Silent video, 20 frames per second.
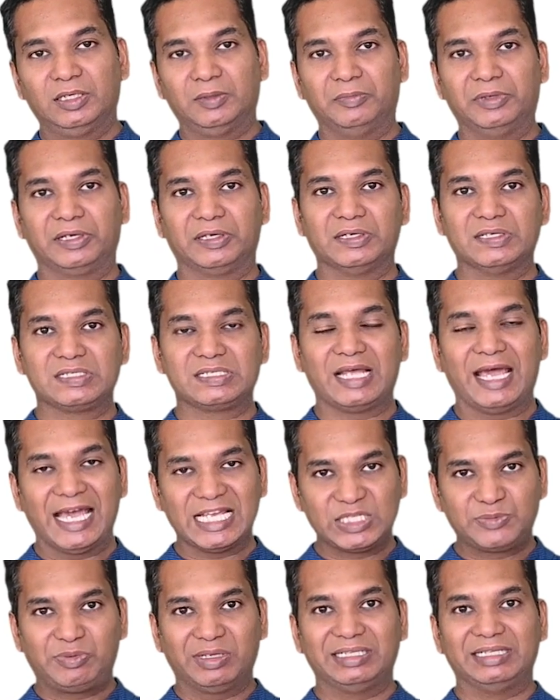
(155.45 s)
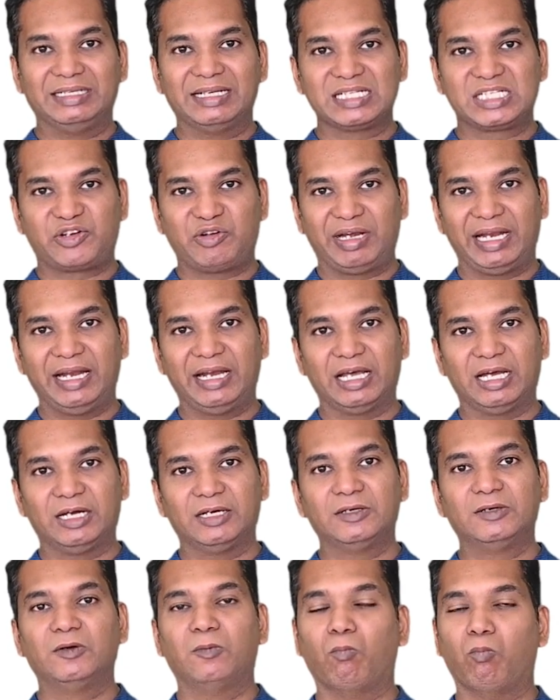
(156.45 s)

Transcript: because as per the industry data,